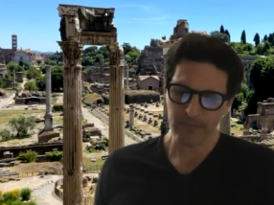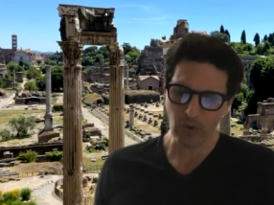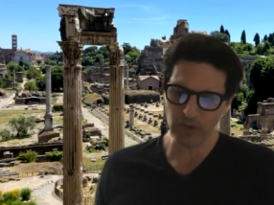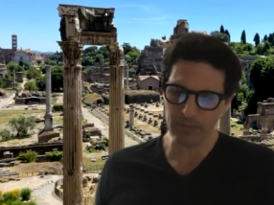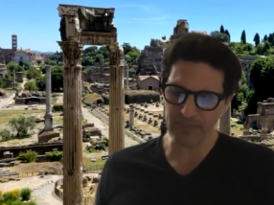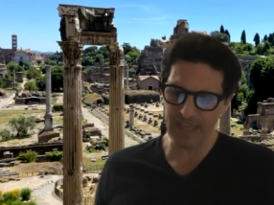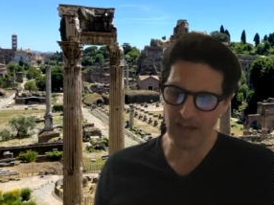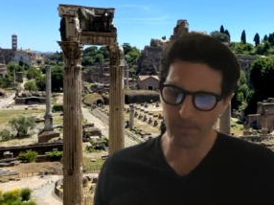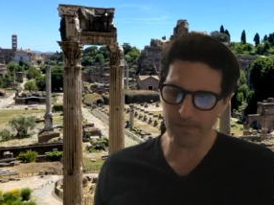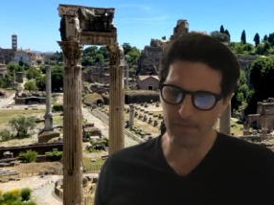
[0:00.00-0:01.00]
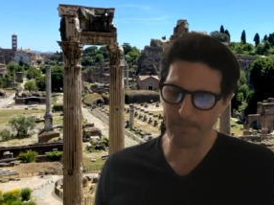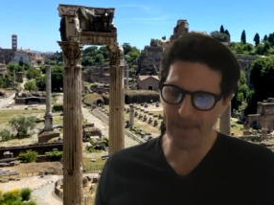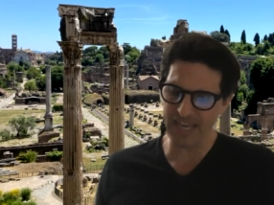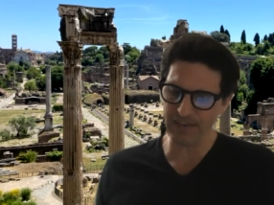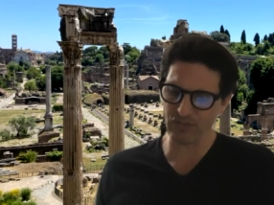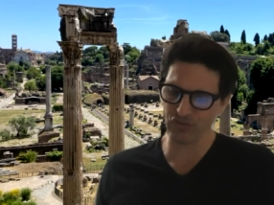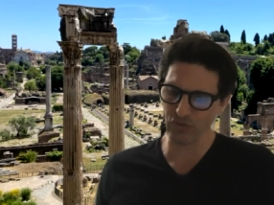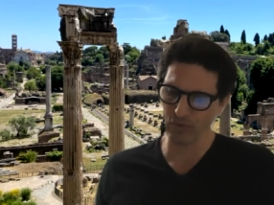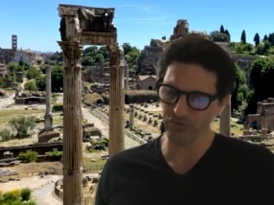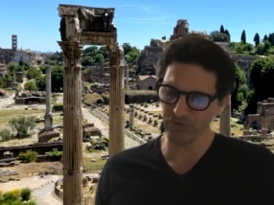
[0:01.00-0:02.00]
only with the help of a band of
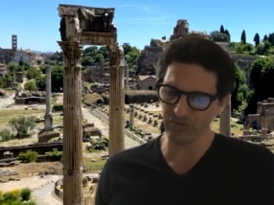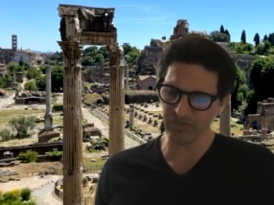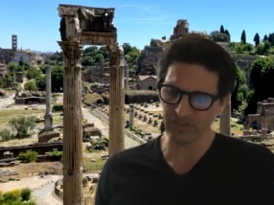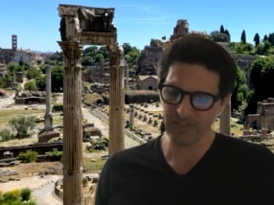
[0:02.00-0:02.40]
soldiers.